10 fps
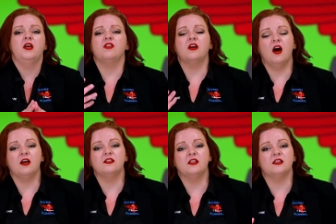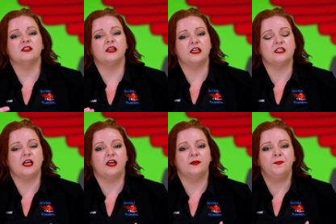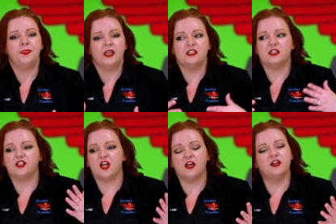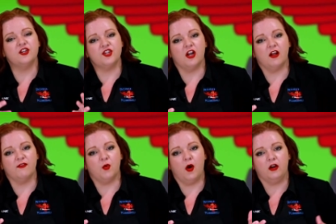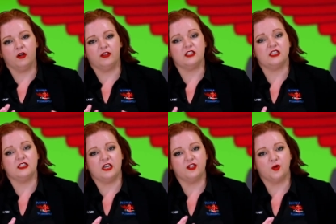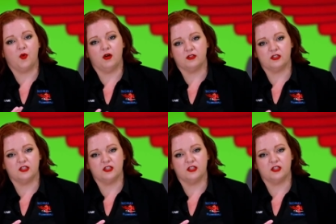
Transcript: So the con to this, like I said, is it's not gonna shut off the water that's inside your walls,